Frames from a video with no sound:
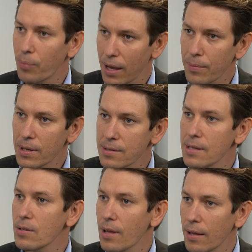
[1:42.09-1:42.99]
payments
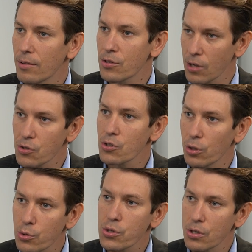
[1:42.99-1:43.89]
and such
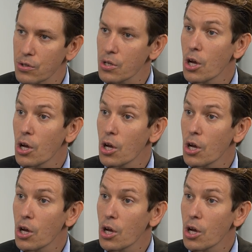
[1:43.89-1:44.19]
solutions